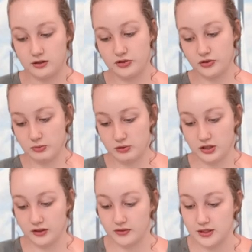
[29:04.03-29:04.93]
description
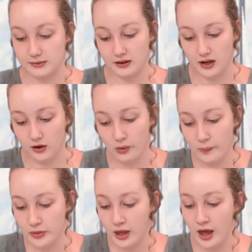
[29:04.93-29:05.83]
of this video,
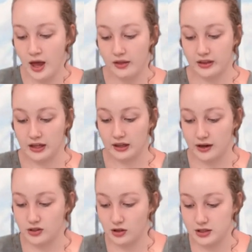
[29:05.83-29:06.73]
the
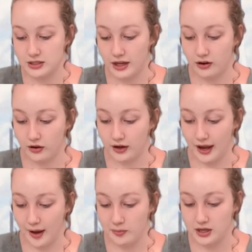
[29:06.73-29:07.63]
electrons that are
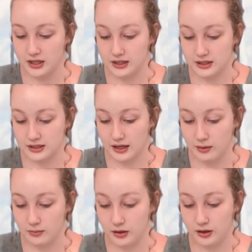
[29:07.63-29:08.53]
inhabiting the
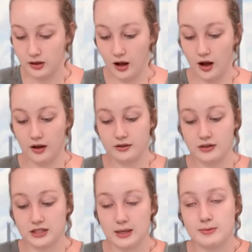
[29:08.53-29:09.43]
same
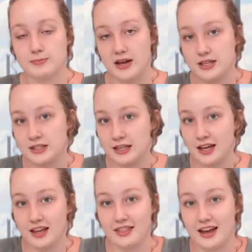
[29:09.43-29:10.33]
space,
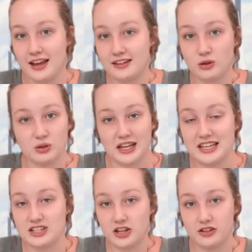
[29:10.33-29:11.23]
they don't like
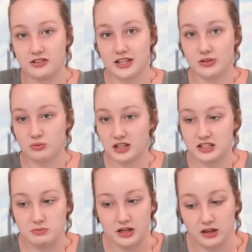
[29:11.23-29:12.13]
each other. They don't like
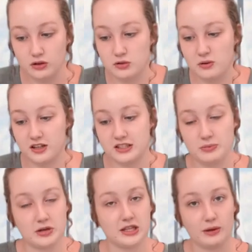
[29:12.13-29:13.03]
to be in close
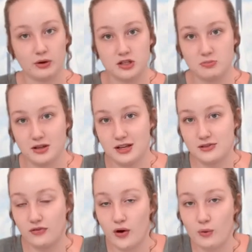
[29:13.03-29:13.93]
proximity. They want to be as
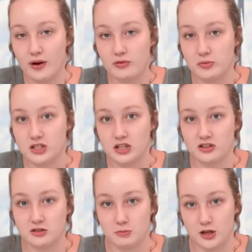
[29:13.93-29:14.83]
far away from each other
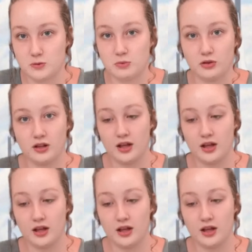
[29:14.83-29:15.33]
as possible.